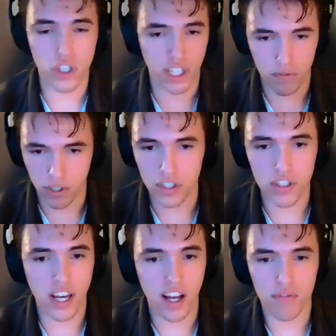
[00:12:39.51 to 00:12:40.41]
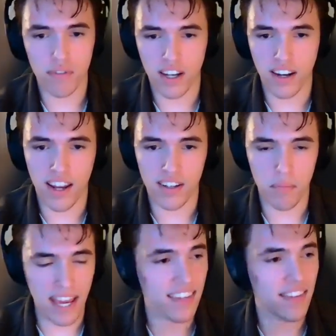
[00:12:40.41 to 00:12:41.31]
cooking for yourself
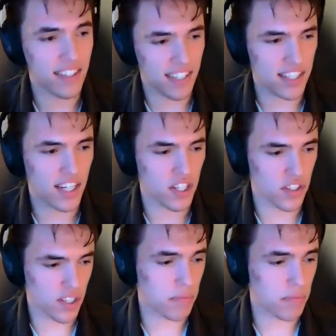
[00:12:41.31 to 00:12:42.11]
and making these decisions,